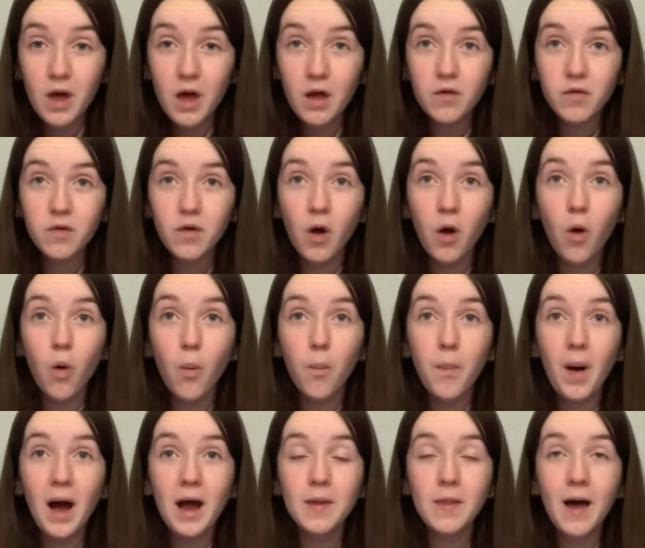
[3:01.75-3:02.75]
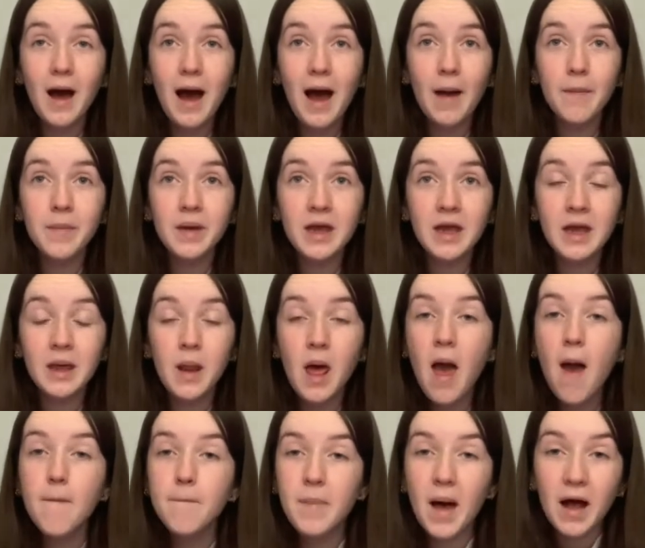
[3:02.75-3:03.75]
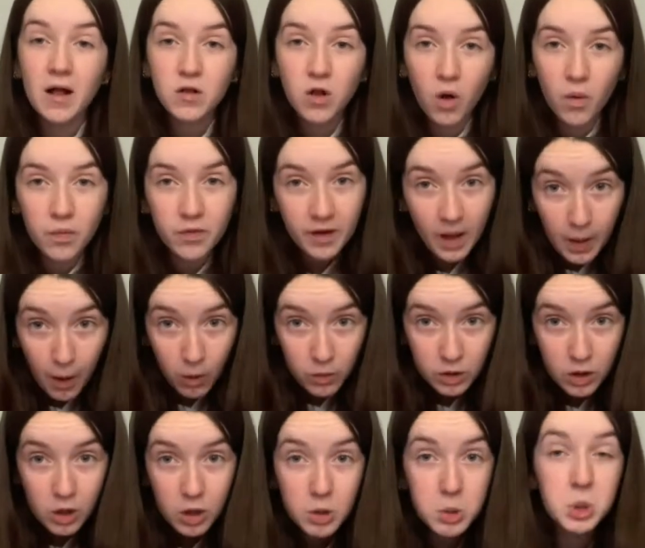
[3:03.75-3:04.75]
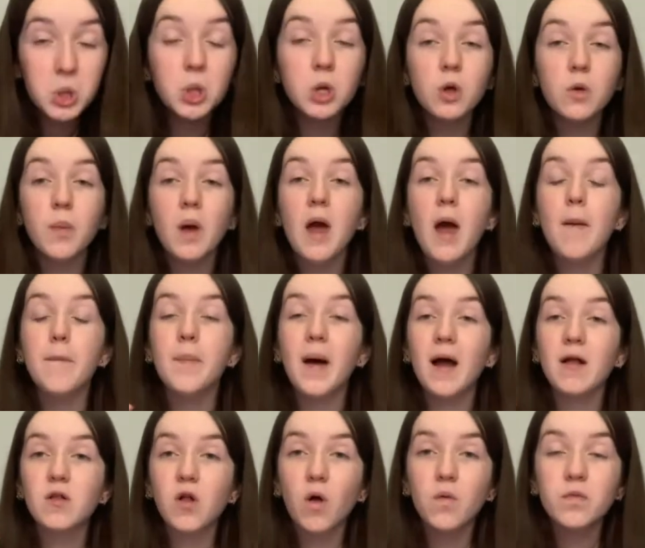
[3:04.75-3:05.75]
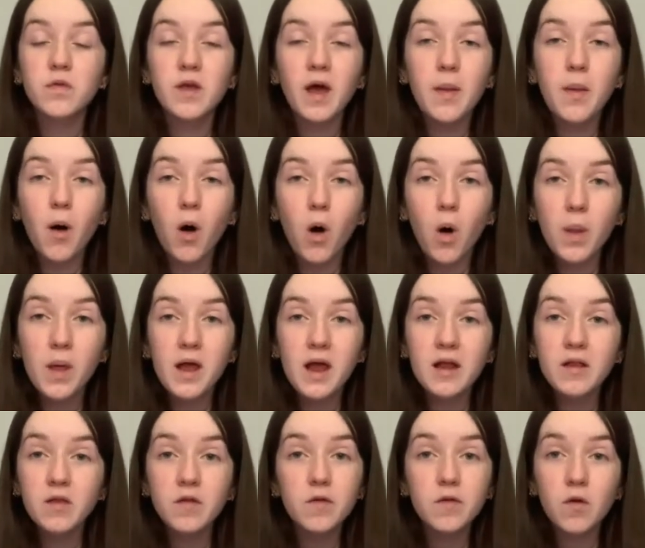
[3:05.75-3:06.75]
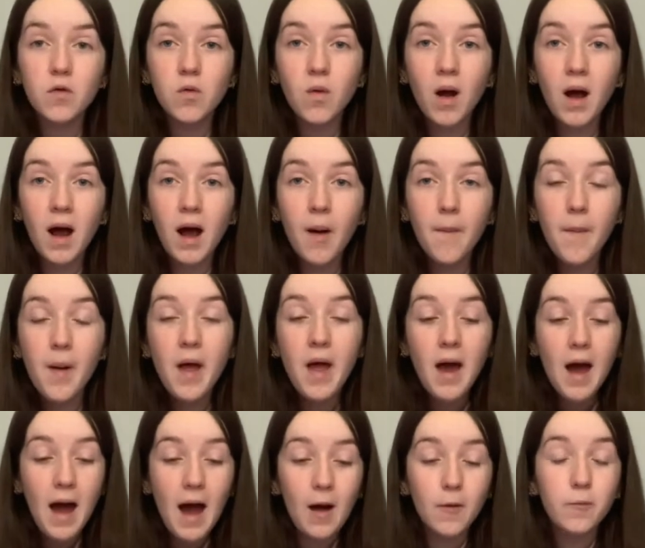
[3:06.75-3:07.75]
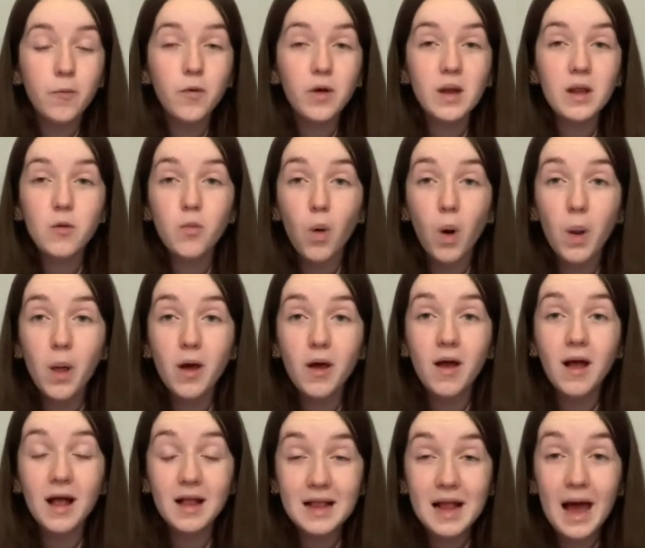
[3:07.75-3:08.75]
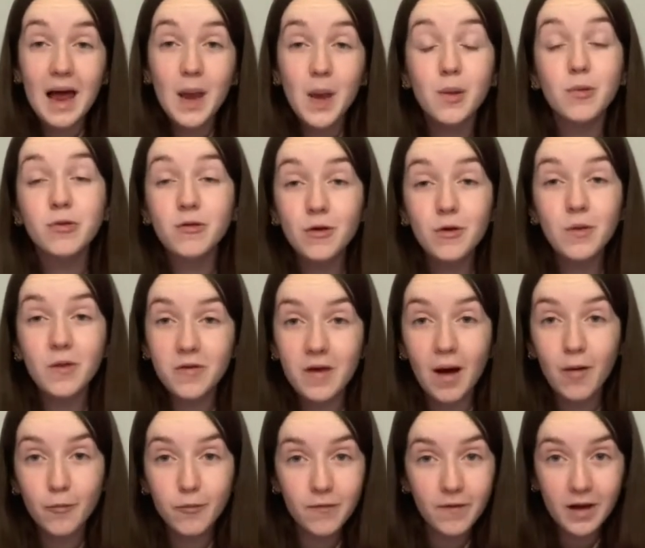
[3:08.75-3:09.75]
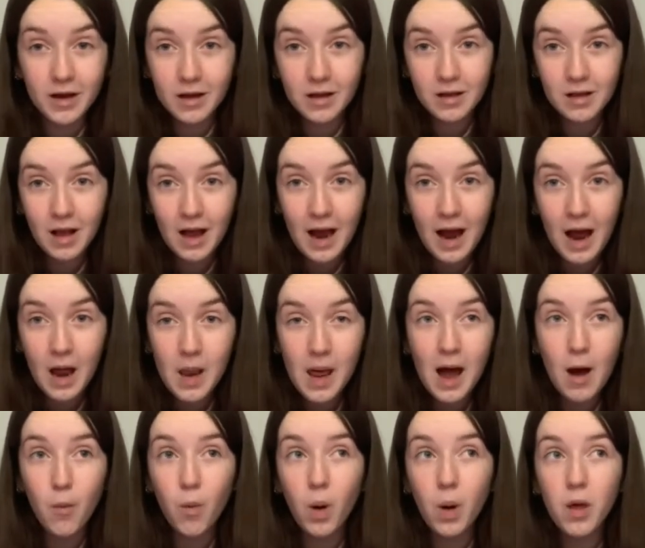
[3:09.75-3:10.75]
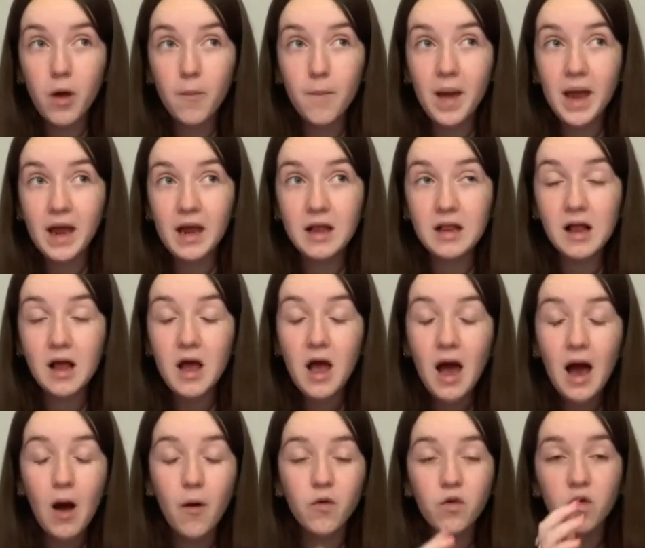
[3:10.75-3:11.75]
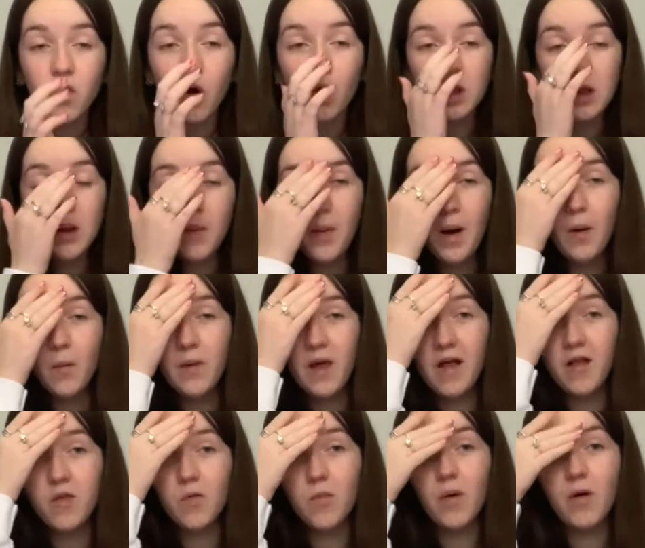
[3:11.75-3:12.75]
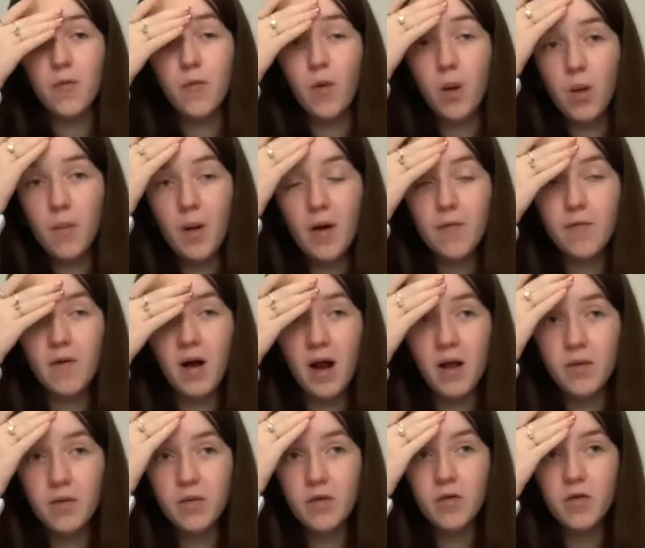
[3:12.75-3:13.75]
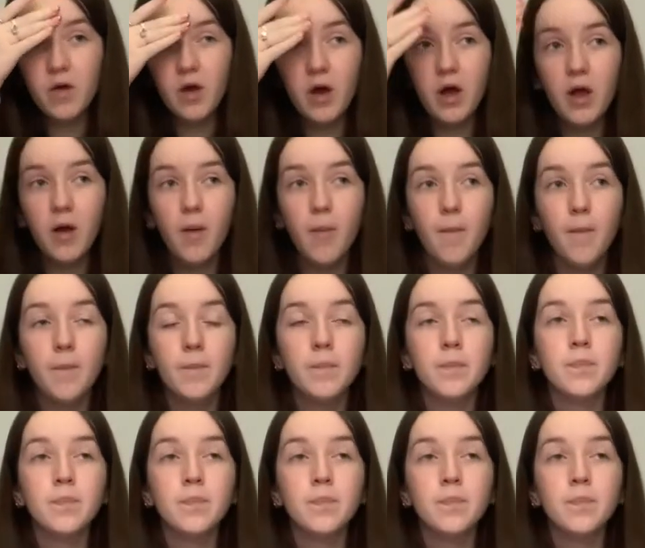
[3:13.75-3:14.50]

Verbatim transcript: So by that I mean better content on YouTube, better content on Instagram. I really want to, again, do the damn thing. And I want to make, I was talking about this with one of my friends um,